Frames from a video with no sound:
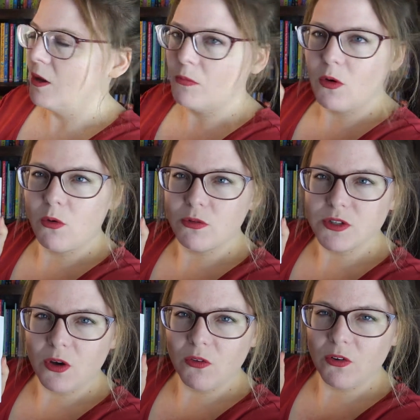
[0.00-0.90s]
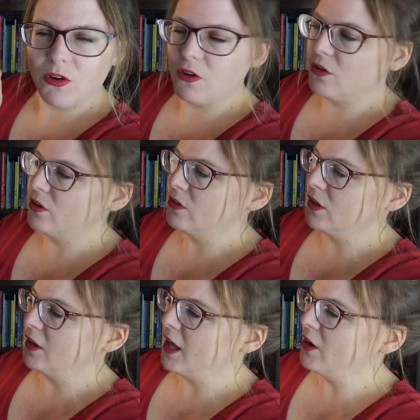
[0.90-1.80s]
Goes over the
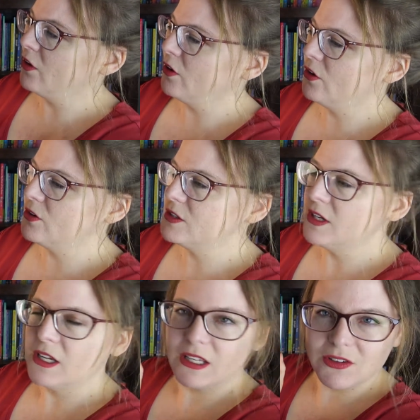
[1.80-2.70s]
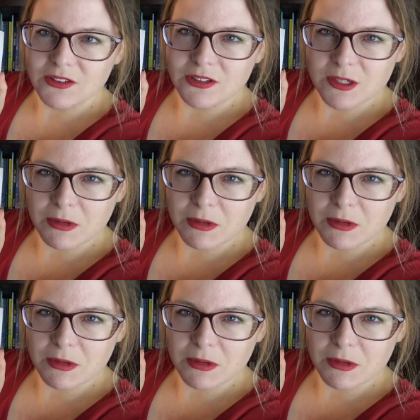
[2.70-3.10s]
letters, gives you some